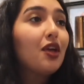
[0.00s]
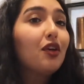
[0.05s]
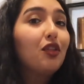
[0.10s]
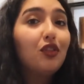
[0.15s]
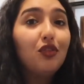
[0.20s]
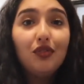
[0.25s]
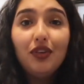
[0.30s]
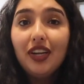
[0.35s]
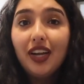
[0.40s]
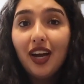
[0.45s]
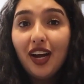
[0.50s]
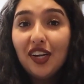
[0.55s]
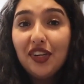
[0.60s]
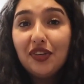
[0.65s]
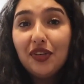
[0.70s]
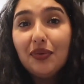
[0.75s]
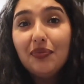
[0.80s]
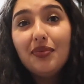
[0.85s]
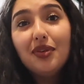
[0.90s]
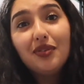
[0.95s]

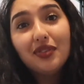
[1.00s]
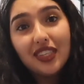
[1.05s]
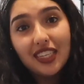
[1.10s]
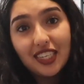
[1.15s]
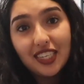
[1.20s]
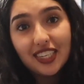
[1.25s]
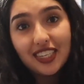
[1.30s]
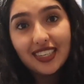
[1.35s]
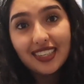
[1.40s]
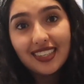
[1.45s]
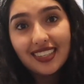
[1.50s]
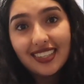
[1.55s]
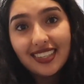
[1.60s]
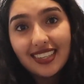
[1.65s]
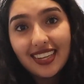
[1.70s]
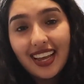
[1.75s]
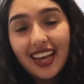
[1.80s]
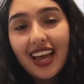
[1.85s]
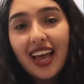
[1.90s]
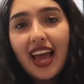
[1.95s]
300 musicians,
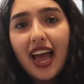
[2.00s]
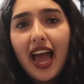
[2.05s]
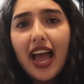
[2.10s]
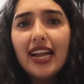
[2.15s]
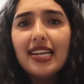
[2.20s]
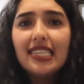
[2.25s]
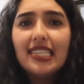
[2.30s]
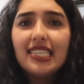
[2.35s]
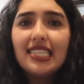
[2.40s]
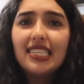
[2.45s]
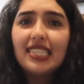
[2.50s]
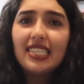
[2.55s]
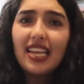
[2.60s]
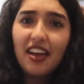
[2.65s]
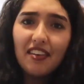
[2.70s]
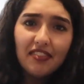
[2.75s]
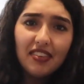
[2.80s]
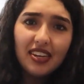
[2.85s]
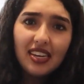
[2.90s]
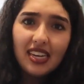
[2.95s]
and
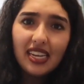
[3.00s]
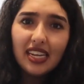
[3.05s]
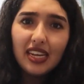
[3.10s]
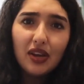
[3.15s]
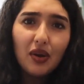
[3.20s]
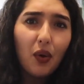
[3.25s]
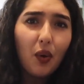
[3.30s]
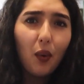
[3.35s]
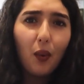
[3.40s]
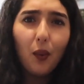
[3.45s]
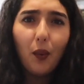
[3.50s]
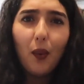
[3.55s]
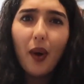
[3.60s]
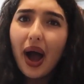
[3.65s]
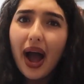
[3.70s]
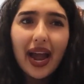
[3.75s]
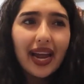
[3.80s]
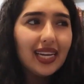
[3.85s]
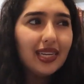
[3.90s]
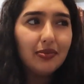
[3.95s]
70
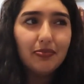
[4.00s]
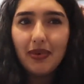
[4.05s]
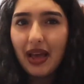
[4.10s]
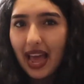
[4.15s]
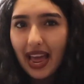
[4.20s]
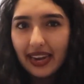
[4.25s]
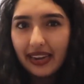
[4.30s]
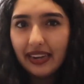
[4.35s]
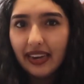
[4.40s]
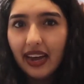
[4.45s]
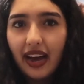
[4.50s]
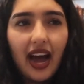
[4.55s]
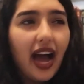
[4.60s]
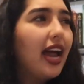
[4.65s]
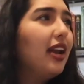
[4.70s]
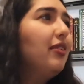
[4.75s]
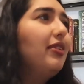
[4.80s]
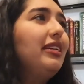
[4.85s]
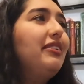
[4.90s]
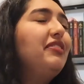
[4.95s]
wine men. I
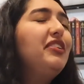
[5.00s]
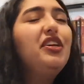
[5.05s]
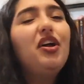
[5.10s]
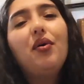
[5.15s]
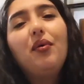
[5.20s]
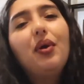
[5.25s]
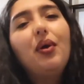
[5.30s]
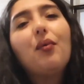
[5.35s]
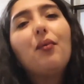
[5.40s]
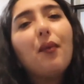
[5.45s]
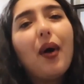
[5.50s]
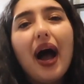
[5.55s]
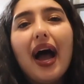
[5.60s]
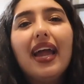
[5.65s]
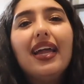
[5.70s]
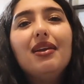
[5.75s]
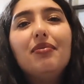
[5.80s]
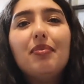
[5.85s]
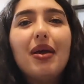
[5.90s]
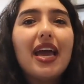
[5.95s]
don't even know what a
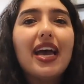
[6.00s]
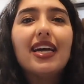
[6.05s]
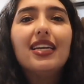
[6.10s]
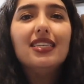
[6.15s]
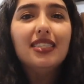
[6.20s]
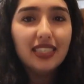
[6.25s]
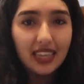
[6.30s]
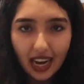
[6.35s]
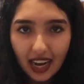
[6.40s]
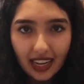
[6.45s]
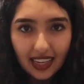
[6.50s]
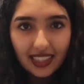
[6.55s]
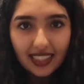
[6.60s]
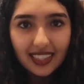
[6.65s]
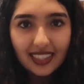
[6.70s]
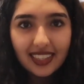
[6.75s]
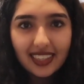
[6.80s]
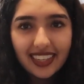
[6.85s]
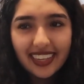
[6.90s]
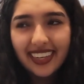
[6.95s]
wine man does.
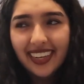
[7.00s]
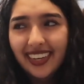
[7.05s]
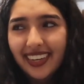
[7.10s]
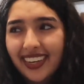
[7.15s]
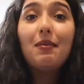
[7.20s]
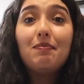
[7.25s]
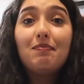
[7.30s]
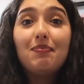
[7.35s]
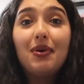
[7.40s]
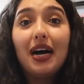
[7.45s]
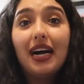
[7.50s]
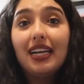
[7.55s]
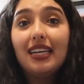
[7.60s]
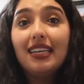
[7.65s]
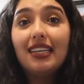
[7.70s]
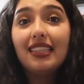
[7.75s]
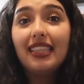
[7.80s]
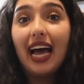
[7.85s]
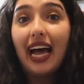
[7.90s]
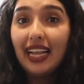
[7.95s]

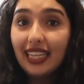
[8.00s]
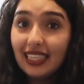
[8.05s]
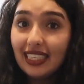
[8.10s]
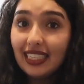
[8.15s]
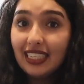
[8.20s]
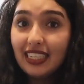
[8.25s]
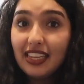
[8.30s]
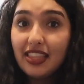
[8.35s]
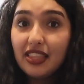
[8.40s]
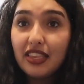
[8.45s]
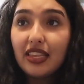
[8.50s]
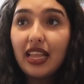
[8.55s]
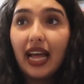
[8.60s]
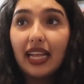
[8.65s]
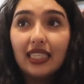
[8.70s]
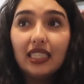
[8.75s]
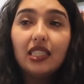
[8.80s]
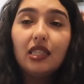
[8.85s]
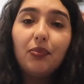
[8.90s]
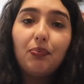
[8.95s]
But
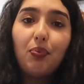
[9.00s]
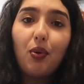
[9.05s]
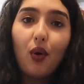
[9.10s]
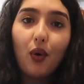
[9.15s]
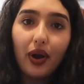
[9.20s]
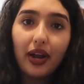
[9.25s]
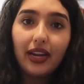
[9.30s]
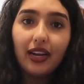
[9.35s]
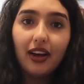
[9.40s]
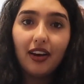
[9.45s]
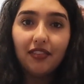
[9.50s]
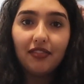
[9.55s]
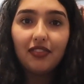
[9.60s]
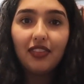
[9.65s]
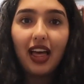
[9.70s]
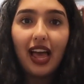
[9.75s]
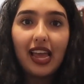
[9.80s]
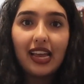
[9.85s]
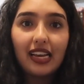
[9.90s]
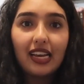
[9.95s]
that's the point of
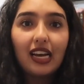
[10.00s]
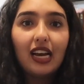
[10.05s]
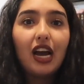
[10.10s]
like